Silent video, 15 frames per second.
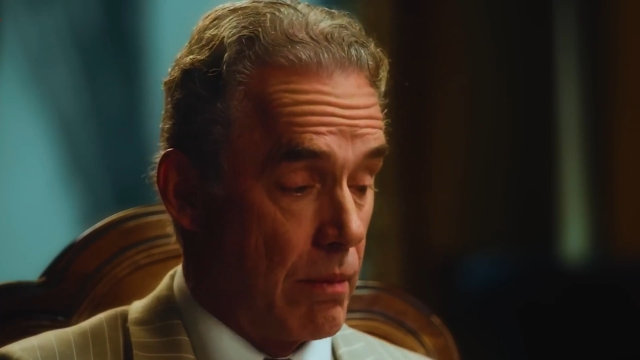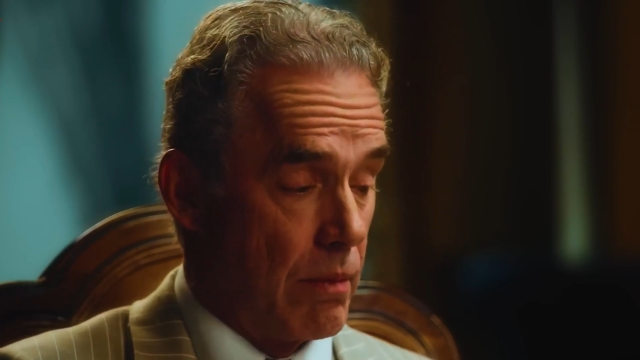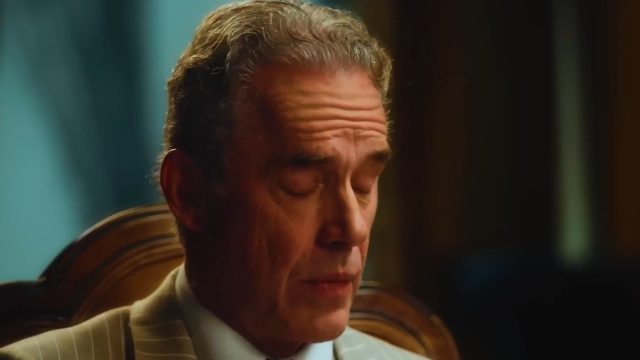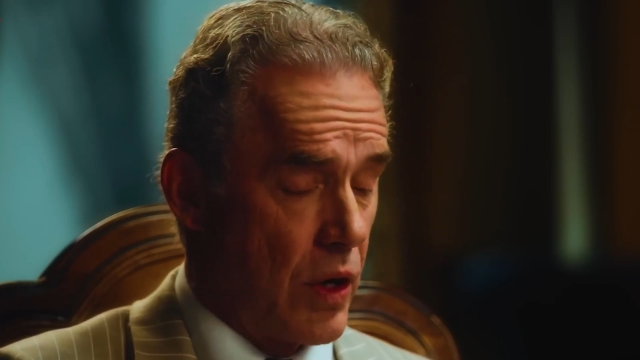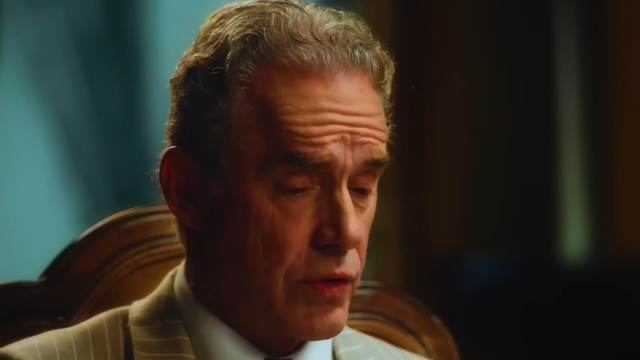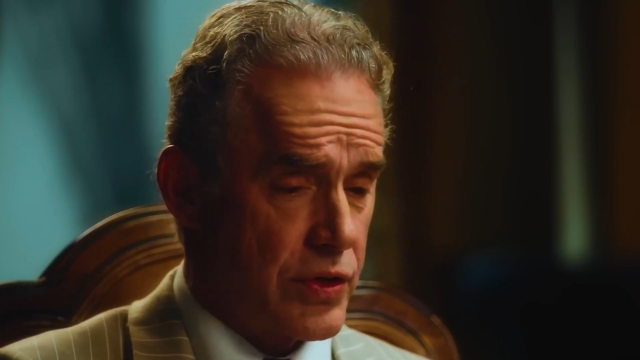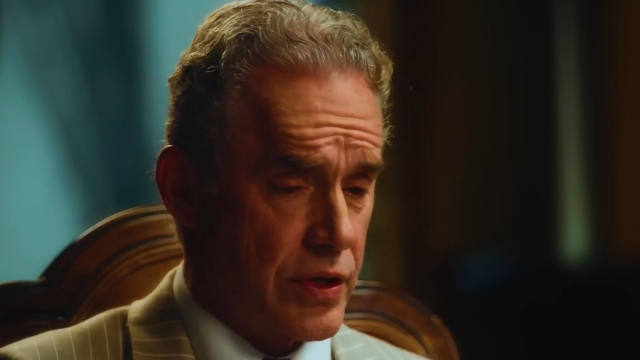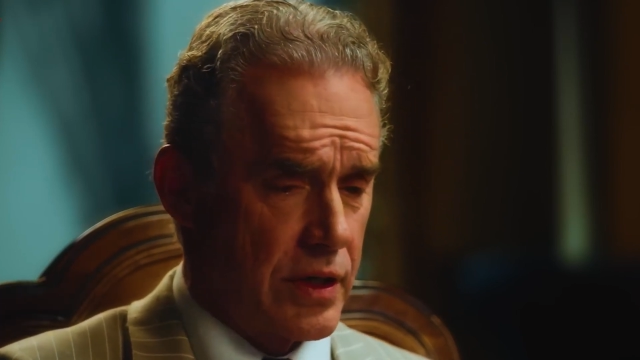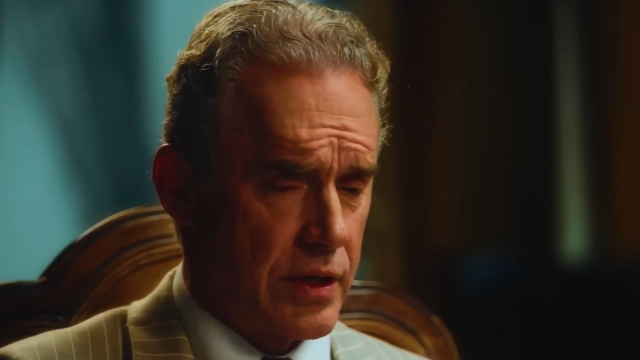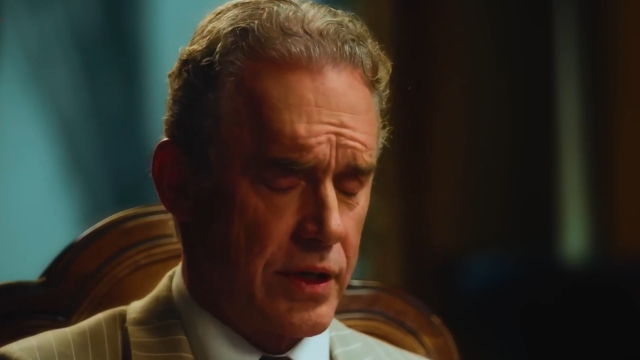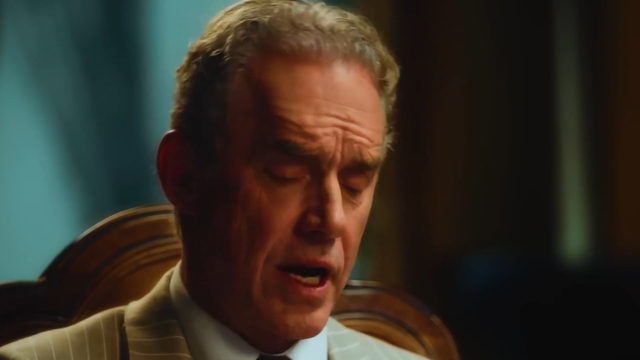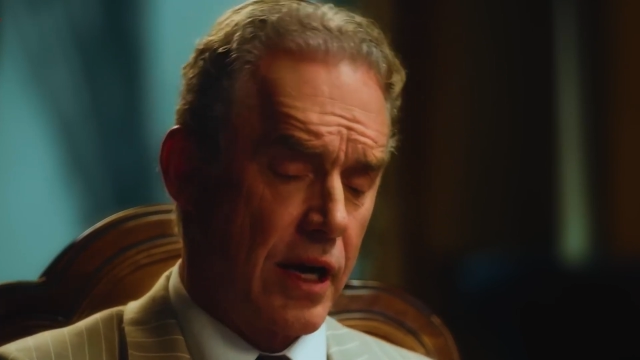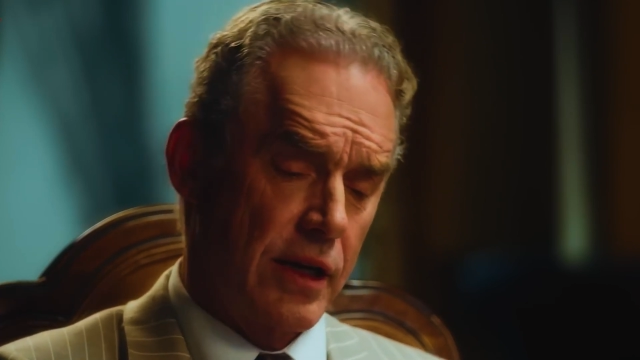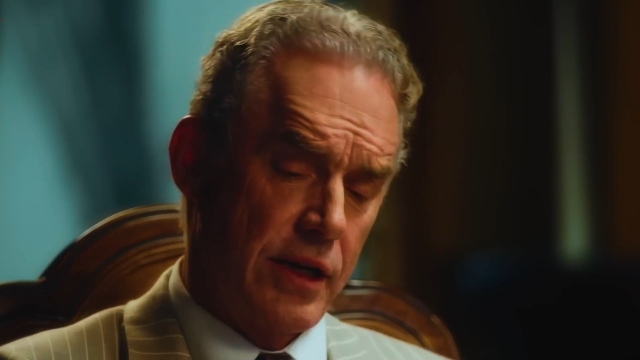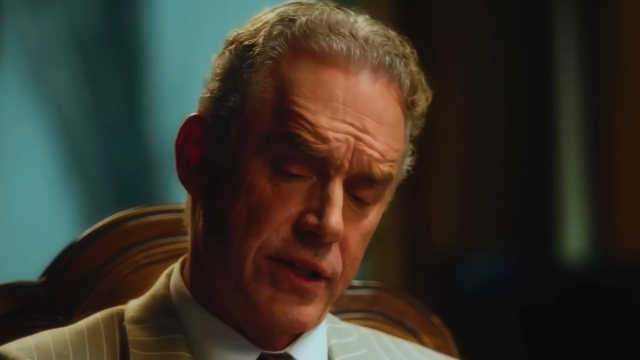most
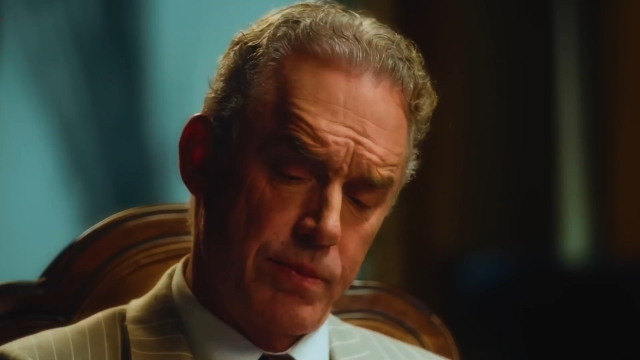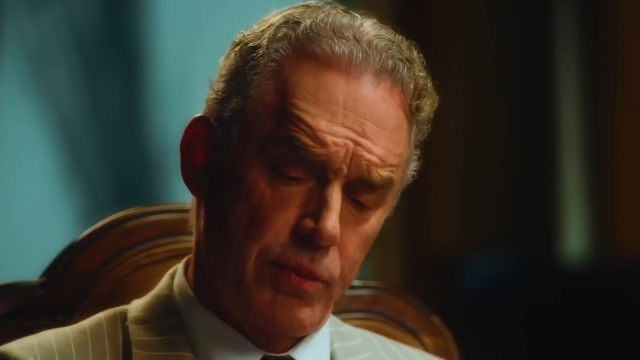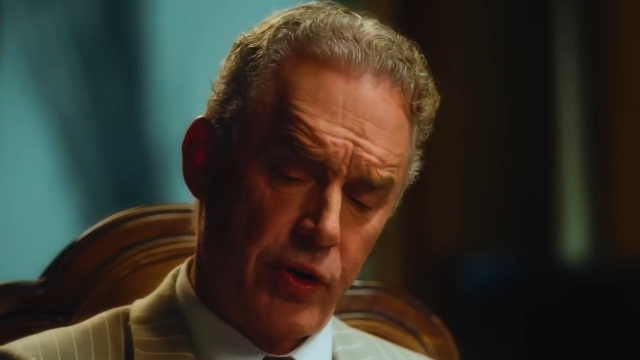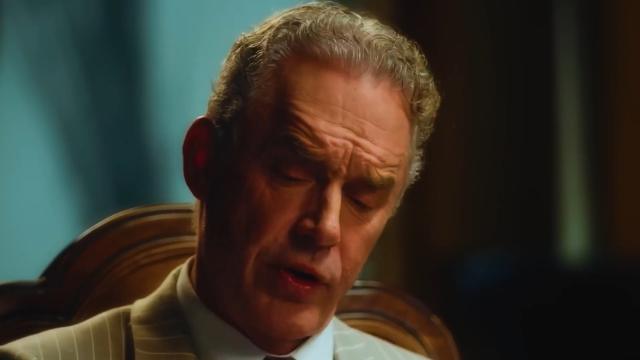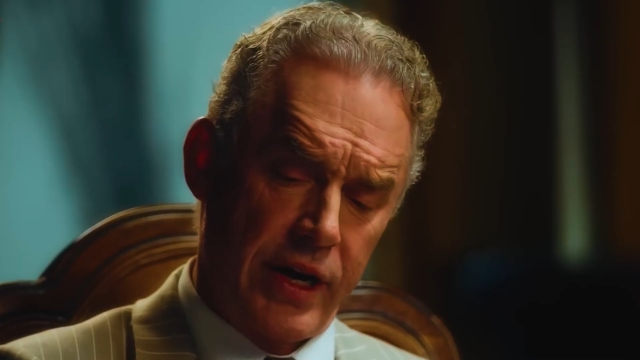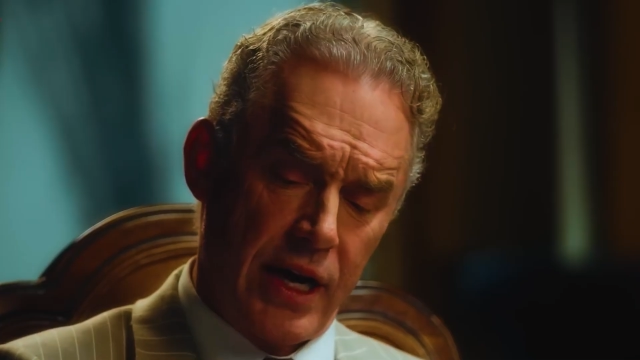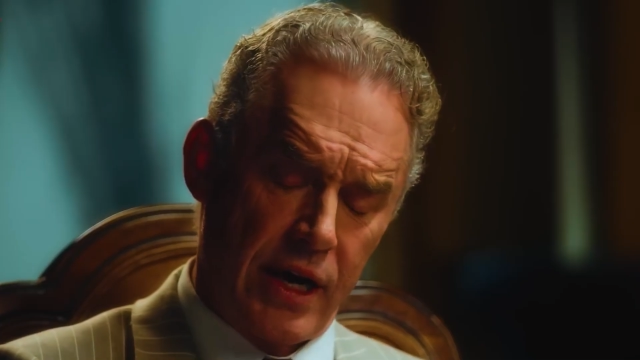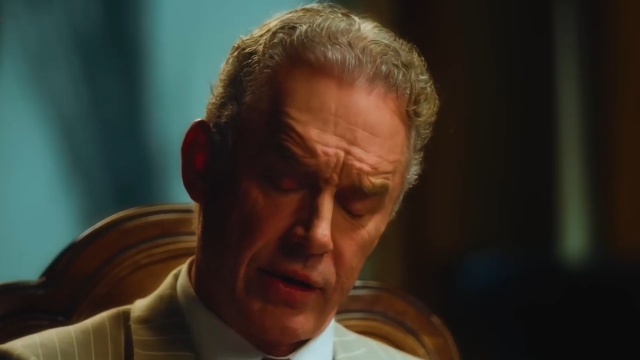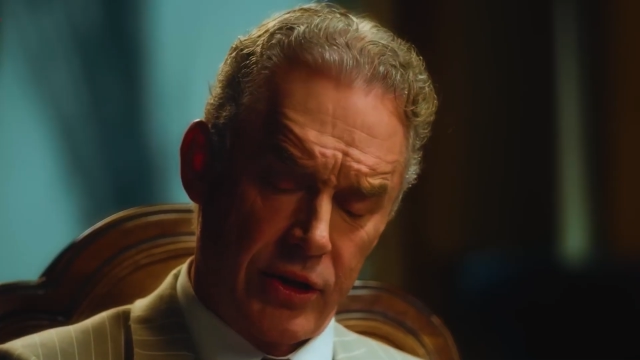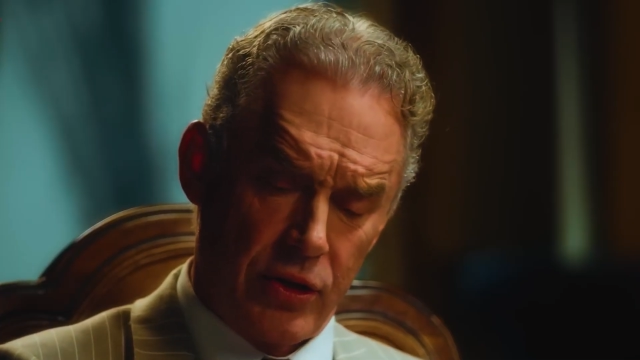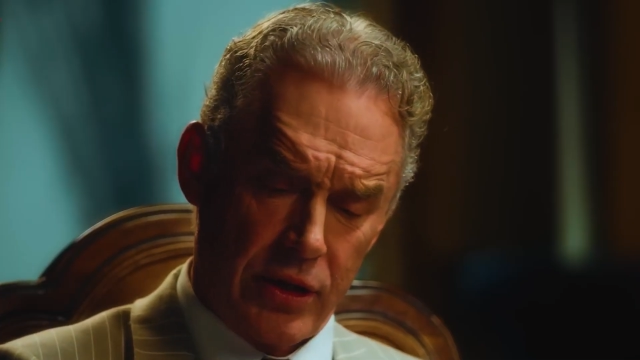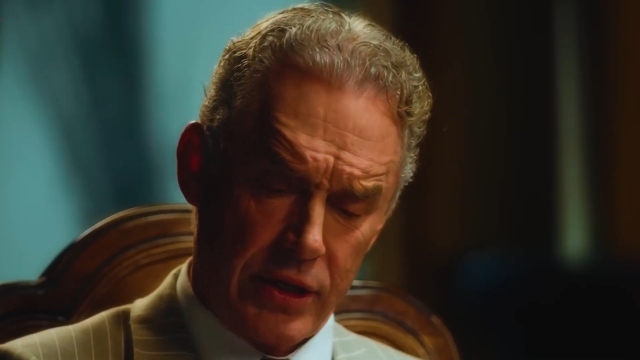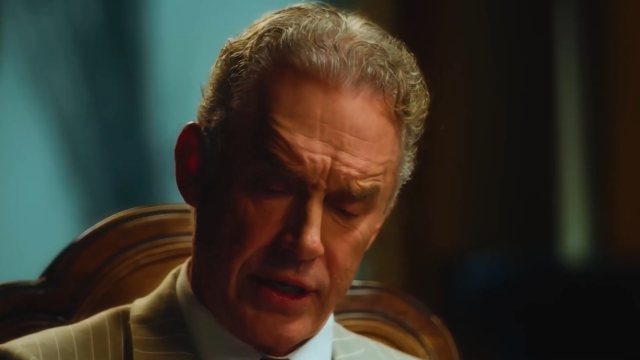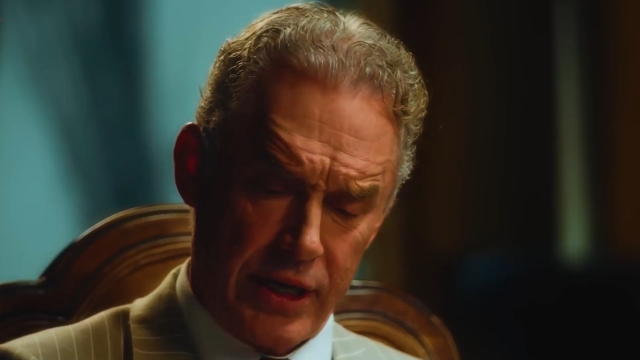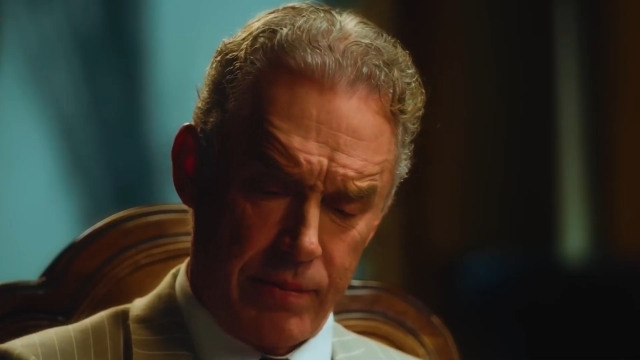Douglas Murray, I
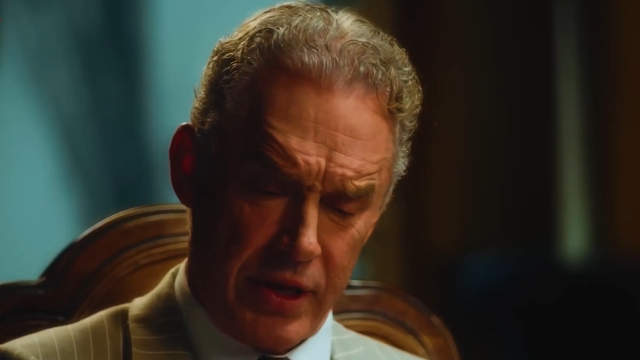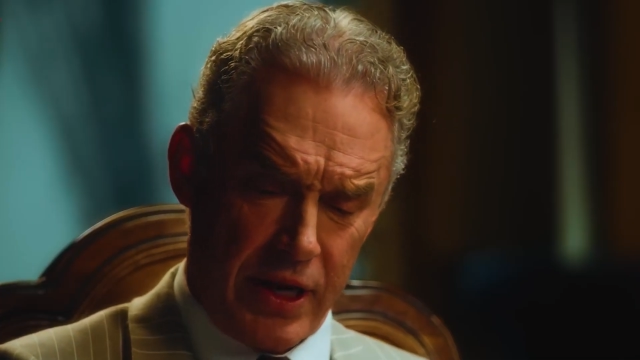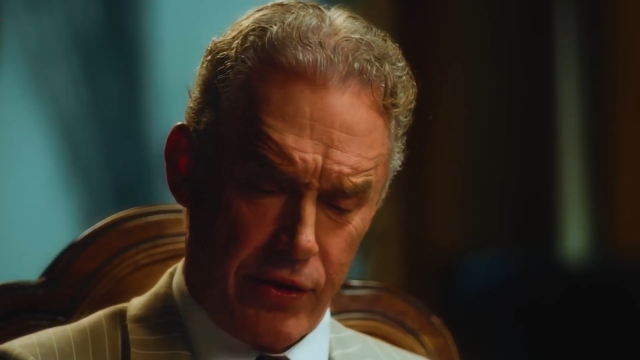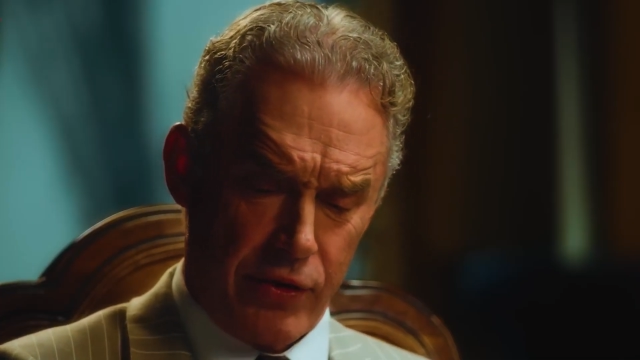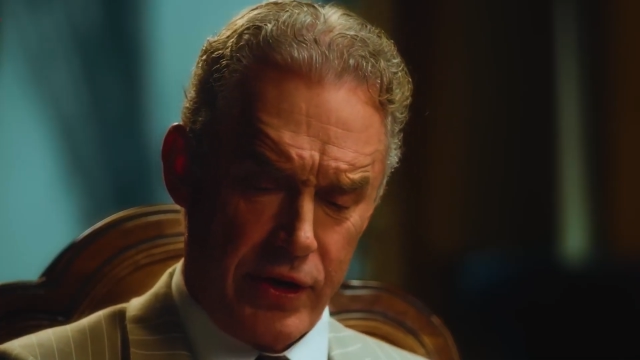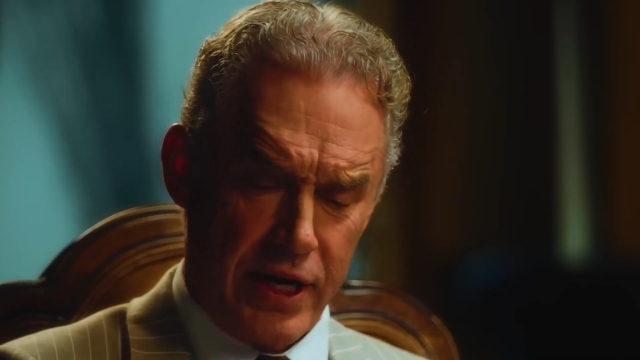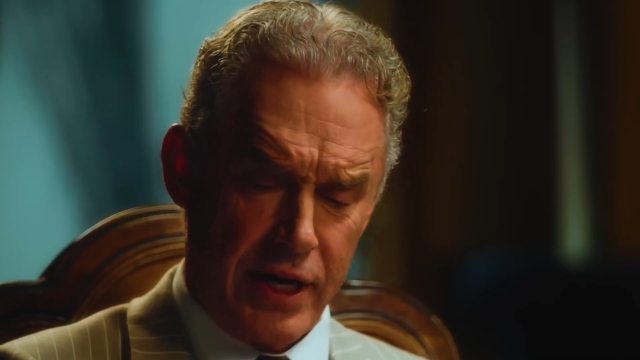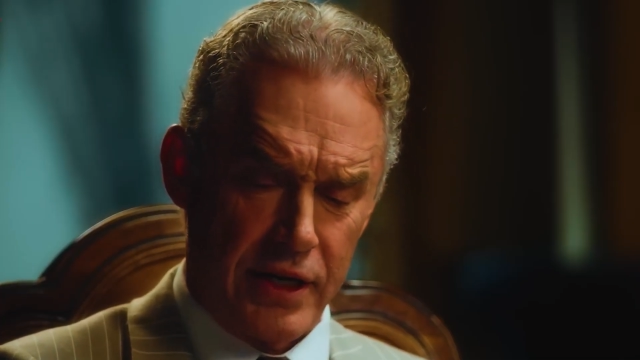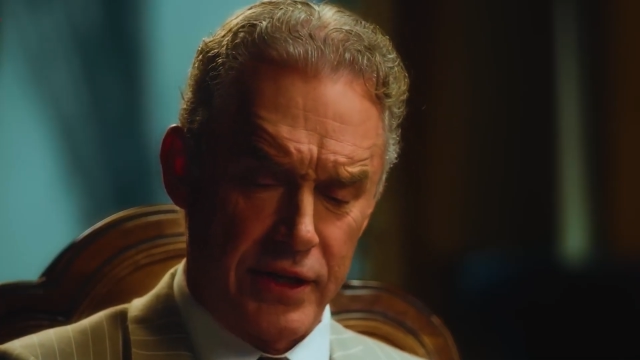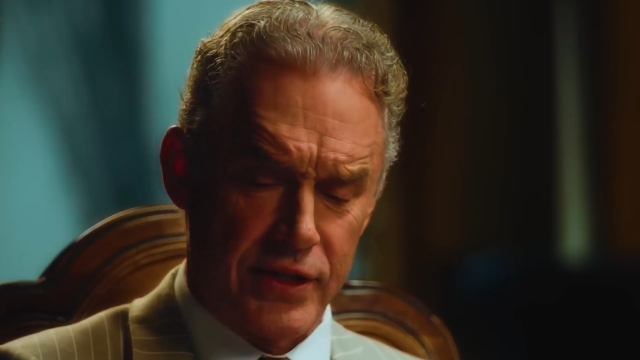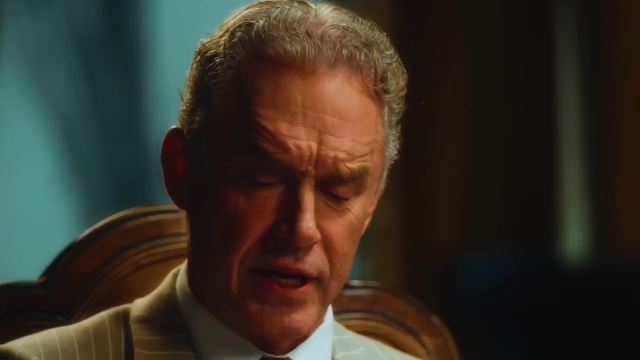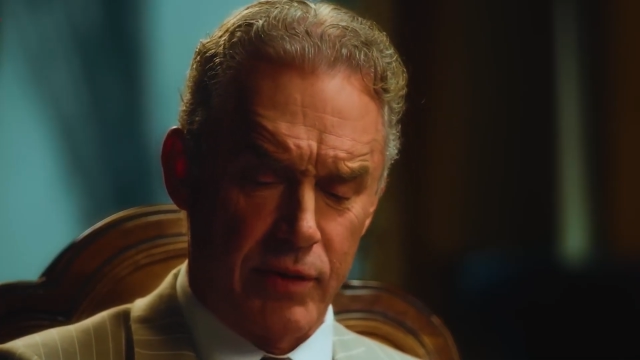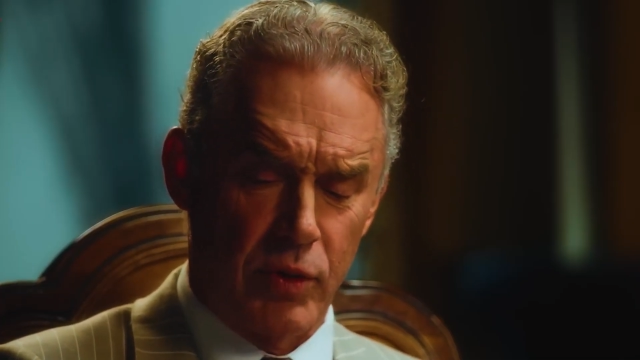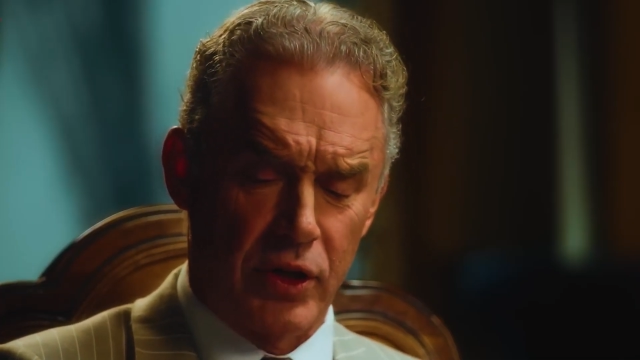talked to him the other day and he said,